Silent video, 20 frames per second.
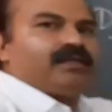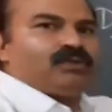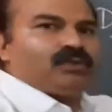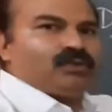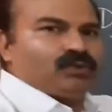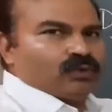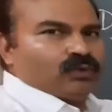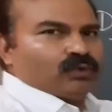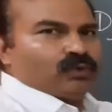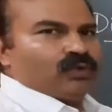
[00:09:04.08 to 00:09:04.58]

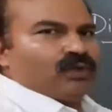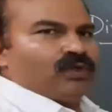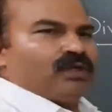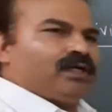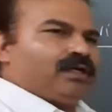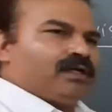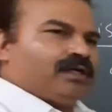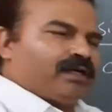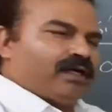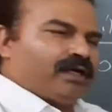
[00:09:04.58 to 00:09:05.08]
2.
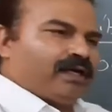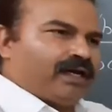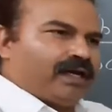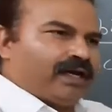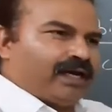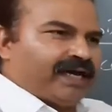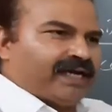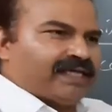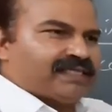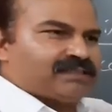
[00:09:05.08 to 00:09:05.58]

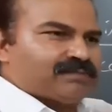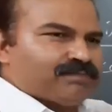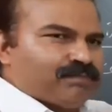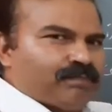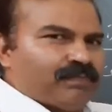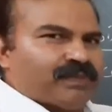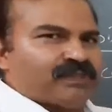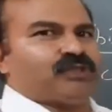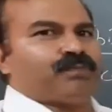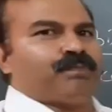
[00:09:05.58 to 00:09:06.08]
As
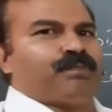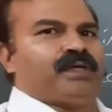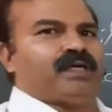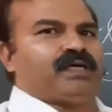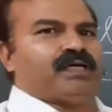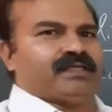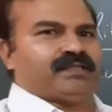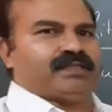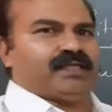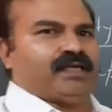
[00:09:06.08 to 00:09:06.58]
much
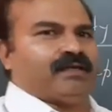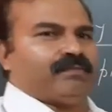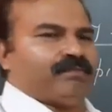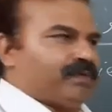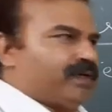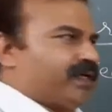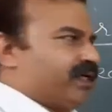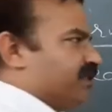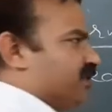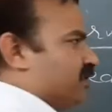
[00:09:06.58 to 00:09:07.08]
bigger the
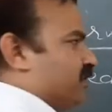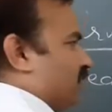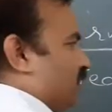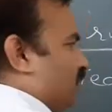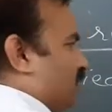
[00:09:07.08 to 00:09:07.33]
number is.